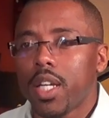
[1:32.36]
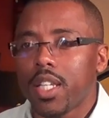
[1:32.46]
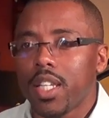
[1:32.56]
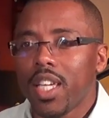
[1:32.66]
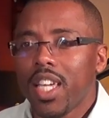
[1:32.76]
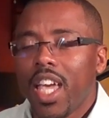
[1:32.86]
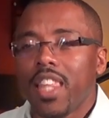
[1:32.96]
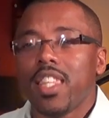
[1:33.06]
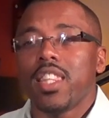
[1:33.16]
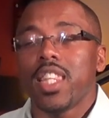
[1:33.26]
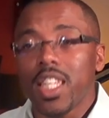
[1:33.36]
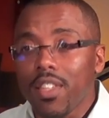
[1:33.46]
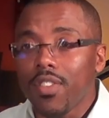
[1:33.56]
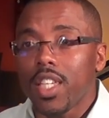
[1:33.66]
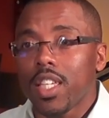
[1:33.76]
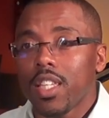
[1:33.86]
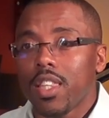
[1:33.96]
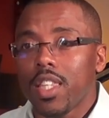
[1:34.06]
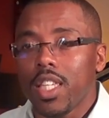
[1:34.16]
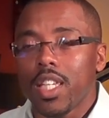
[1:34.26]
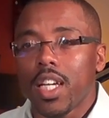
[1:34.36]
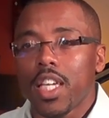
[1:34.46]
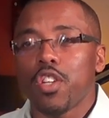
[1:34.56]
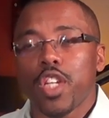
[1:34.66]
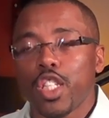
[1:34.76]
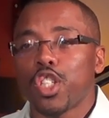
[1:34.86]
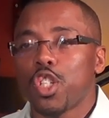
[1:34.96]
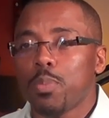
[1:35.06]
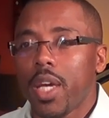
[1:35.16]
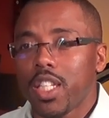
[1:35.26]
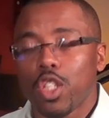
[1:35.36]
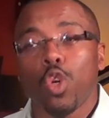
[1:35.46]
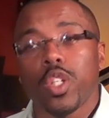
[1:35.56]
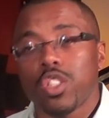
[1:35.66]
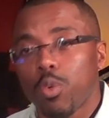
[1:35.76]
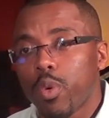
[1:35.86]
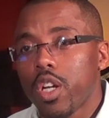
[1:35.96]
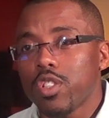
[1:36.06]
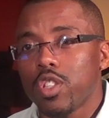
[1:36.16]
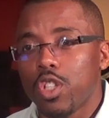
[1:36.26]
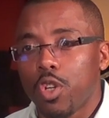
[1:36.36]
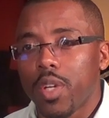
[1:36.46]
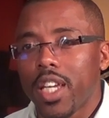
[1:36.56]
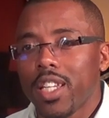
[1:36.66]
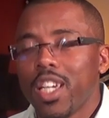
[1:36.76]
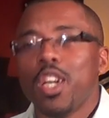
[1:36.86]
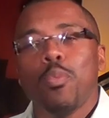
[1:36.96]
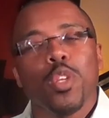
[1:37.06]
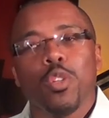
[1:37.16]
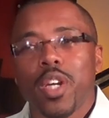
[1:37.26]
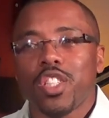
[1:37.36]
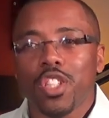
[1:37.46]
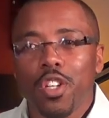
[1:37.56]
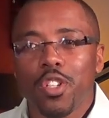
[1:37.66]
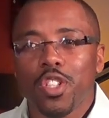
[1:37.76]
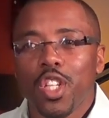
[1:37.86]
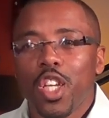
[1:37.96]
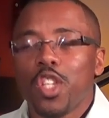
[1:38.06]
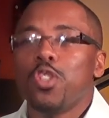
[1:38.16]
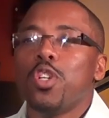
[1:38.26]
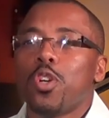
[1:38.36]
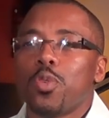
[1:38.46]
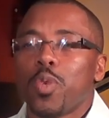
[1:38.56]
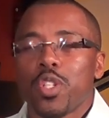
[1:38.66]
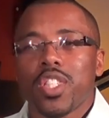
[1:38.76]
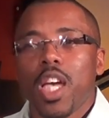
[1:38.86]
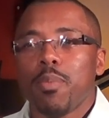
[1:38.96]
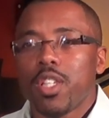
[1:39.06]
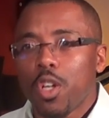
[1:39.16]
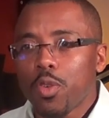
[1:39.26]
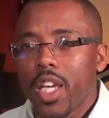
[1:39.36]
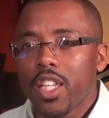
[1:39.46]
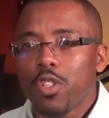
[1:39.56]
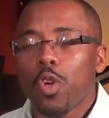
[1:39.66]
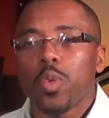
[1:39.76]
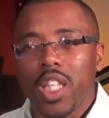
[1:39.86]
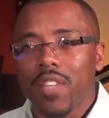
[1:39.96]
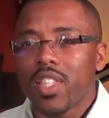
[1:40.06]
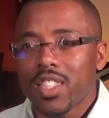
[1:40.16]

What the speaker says: button and then leaving the Internet Church page and going somewhere else to donate, when you're at church, when it's time to donate, you don't leave the